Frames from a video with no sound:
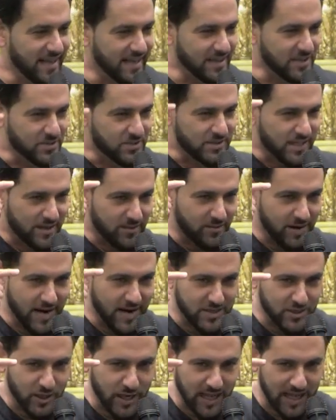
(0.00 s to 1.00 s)
And you start
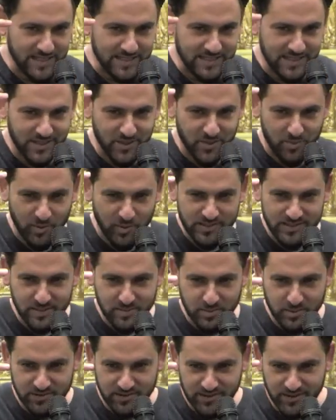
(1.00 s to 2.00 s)
rationalizing your
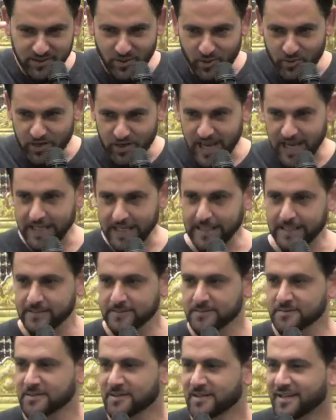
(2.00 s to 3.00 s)
principles in your own head.
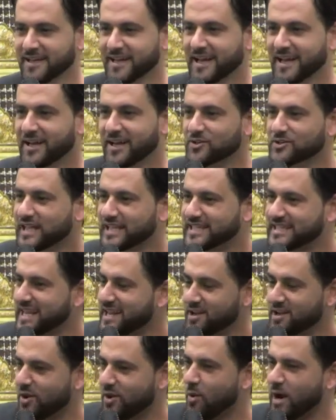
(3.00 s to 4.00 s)
And you start
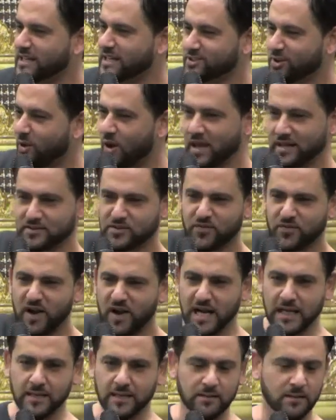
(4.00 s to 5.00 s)
saying, you know what? It's all right. It's
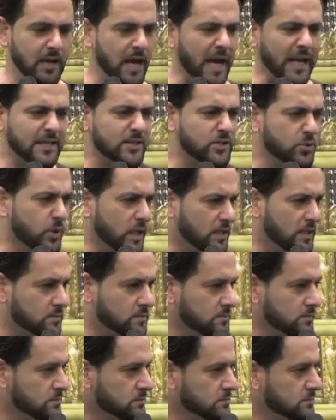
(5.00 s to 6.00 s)
fine. I can do it.
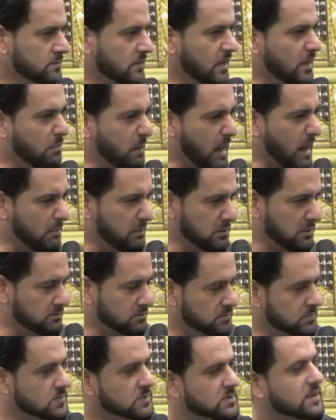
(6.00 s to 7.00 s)
Not a problem.
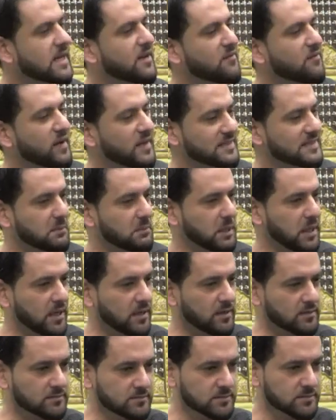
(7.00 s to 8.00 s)
It's not affecting me.
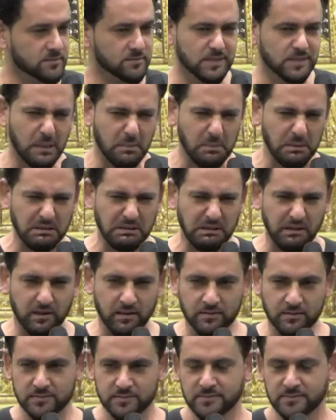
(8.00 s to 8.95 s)
Not a big deal.